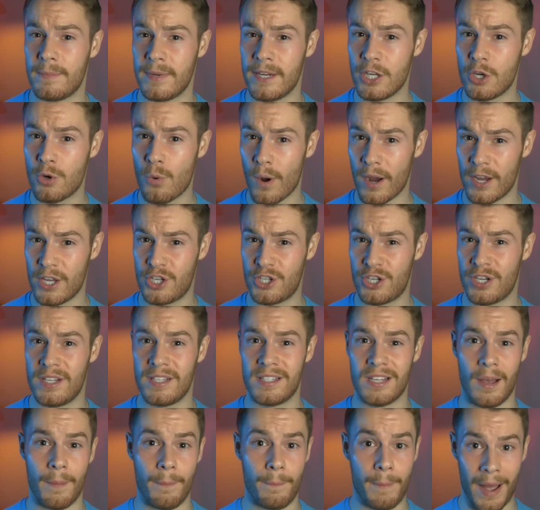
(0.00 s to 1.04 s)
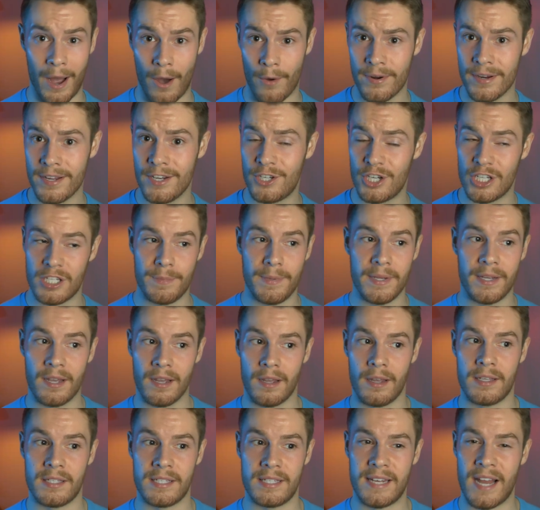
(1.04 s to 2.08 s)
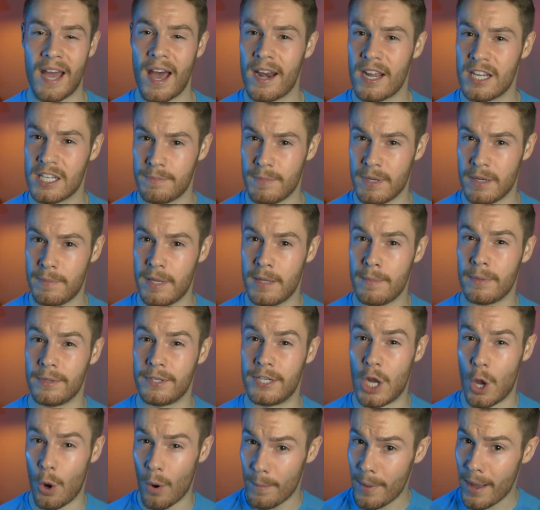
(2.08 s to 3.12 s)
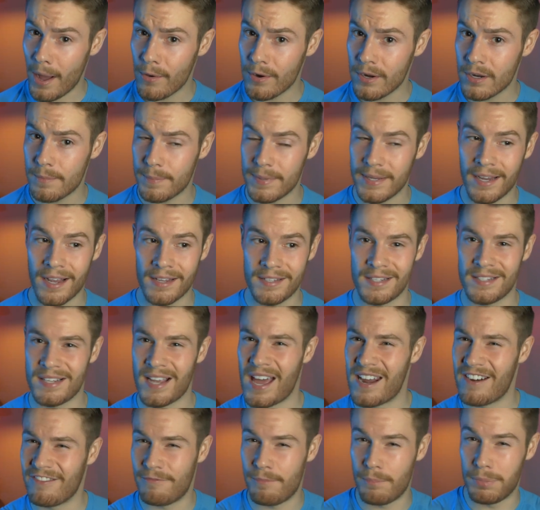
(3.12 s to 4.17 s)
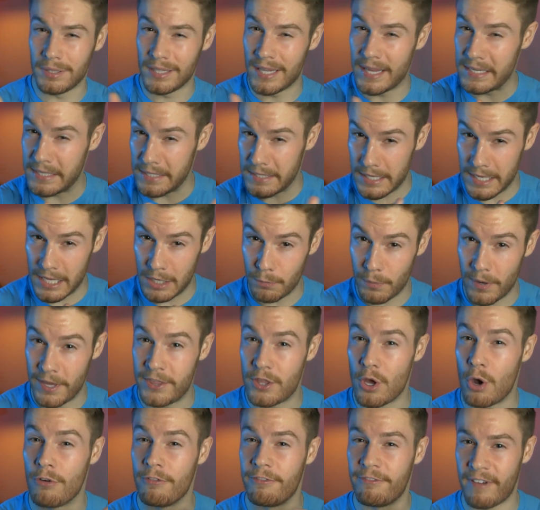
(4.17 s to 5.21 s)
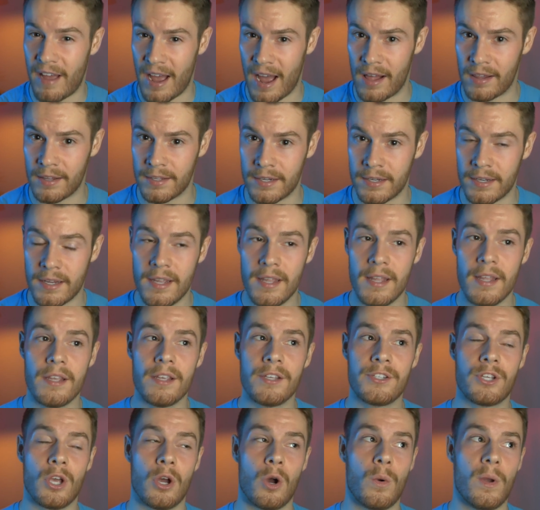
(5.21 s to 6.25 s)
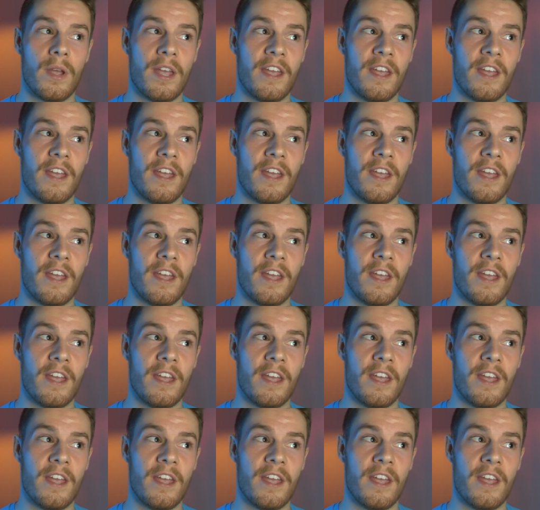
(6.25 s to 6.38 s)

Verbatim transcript: many questions about it just because not as many people know about it because it's kind of blended in with O'Fallon. So